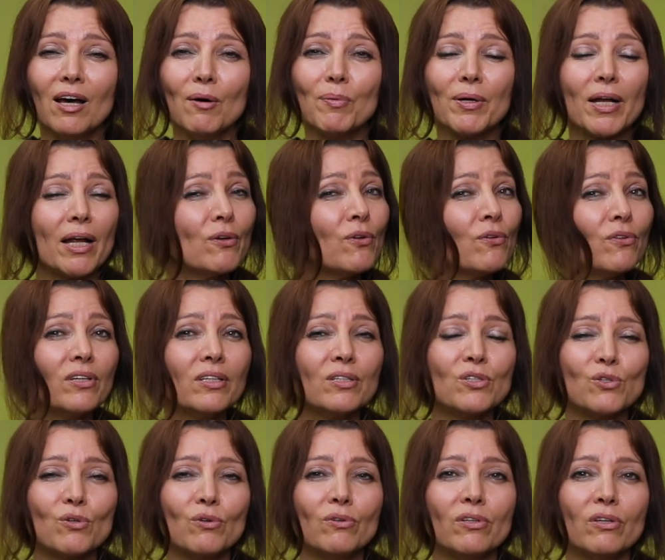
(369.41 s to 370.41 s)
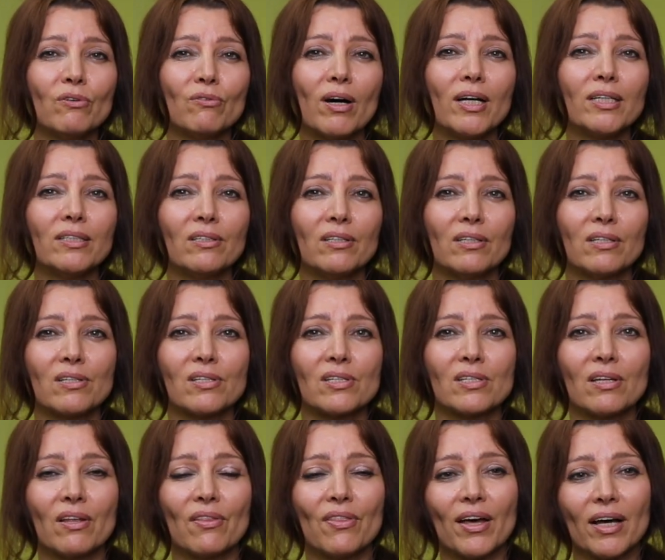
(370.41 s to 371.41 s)
But I don't think it's only
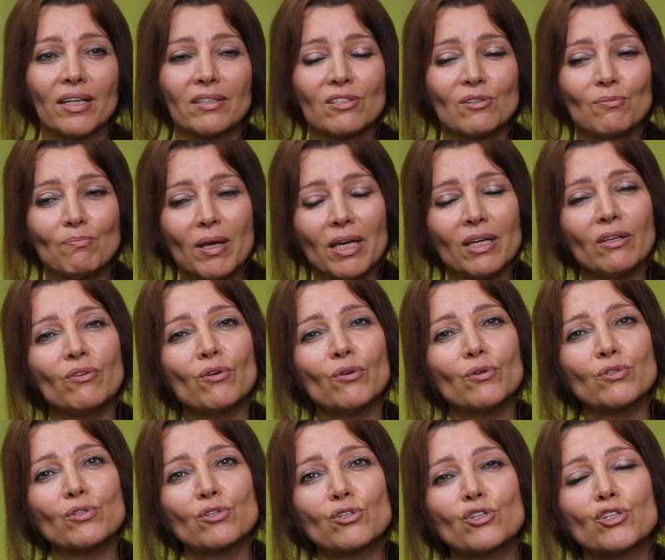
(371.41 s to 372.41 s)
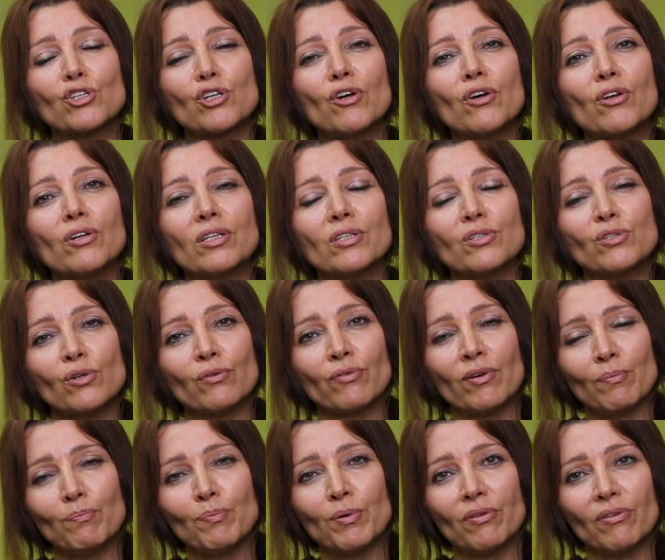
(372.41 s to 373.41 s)
writers that make those journeys of
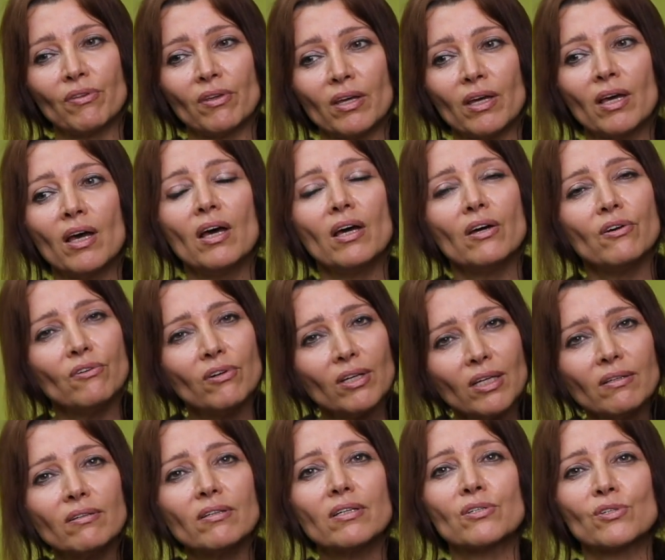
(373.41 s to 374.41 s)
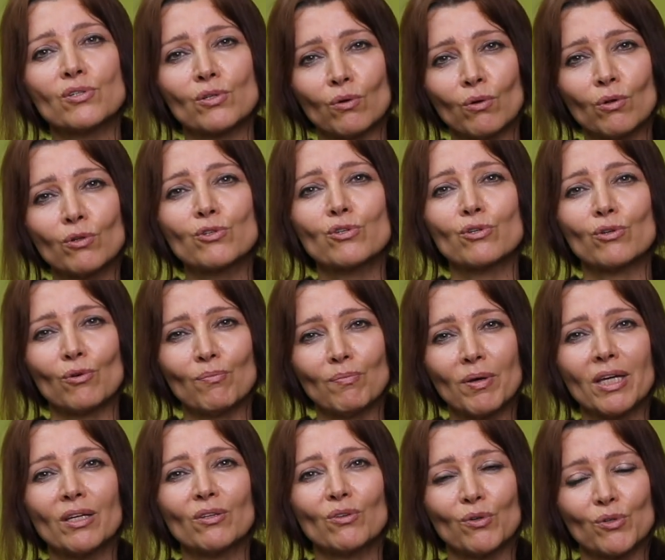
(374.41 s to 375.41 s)
empathy. Readers also
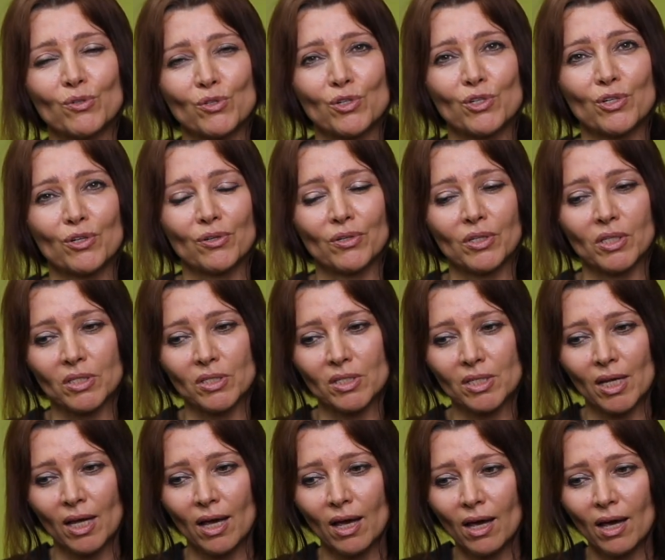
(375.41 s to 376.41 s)
make those journeys.